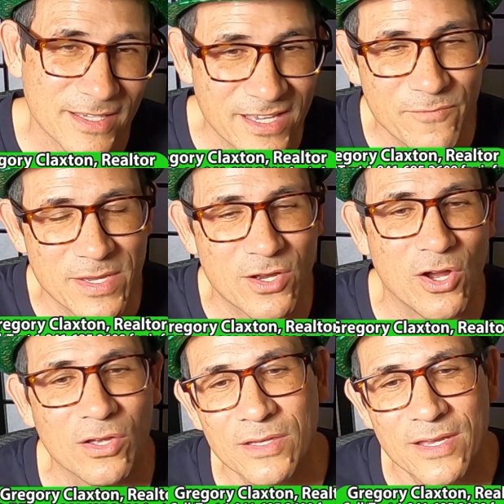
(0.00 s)
Give me a
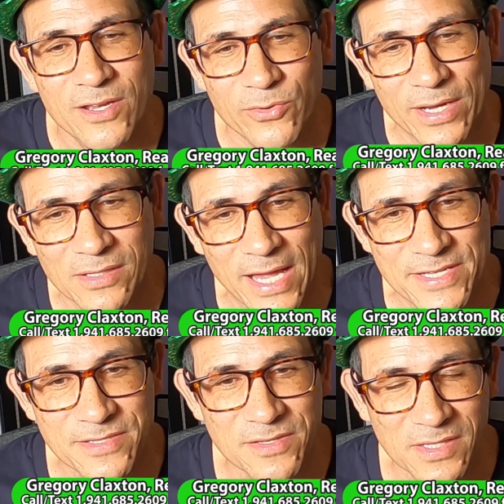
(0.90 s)
call, Greg
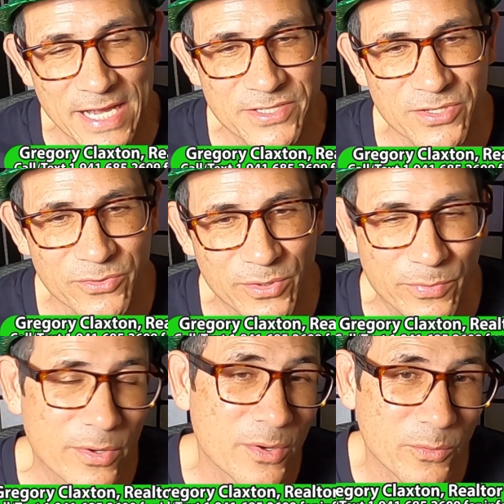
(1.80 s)
Claxton, the Claxton
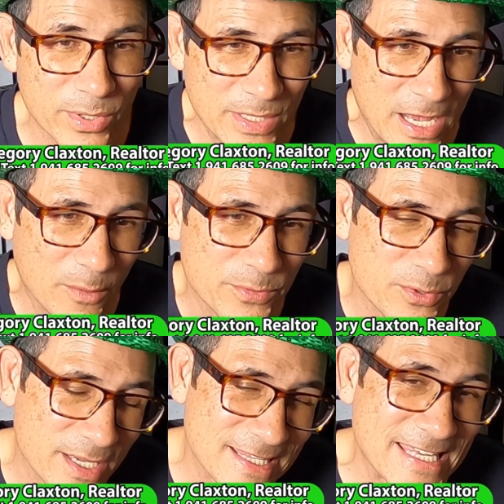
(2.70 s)
Group. We help
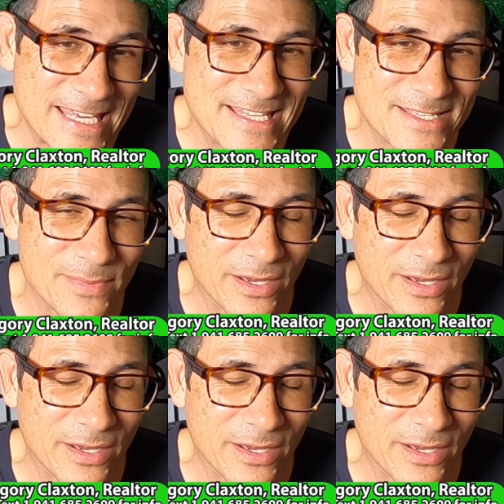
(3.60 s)
you hit the easy